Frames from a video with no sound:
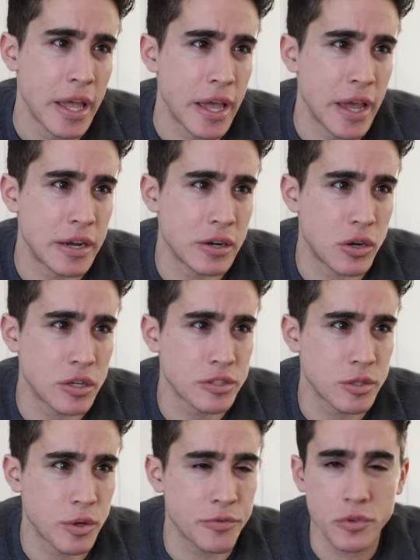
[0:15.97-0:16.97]
and
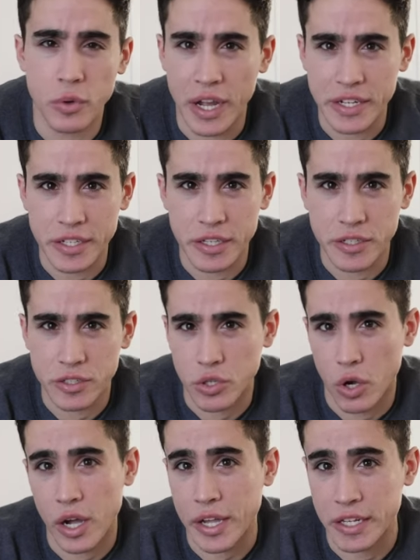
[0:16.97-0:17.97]
also a few ideas
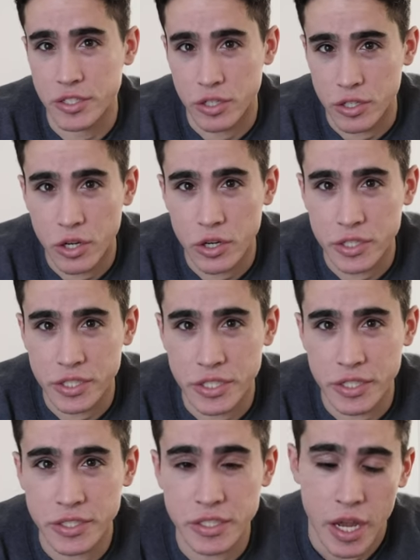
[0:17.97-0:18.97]
talking to the
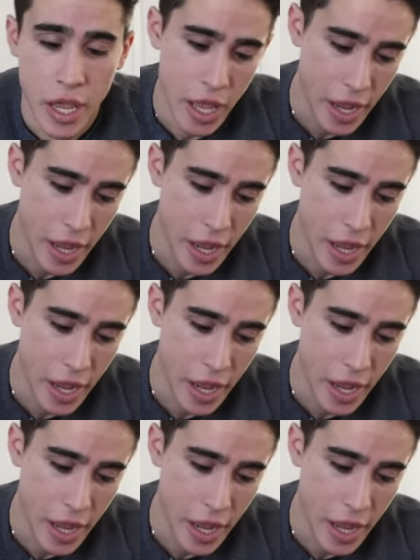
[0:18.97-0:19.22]
nurses.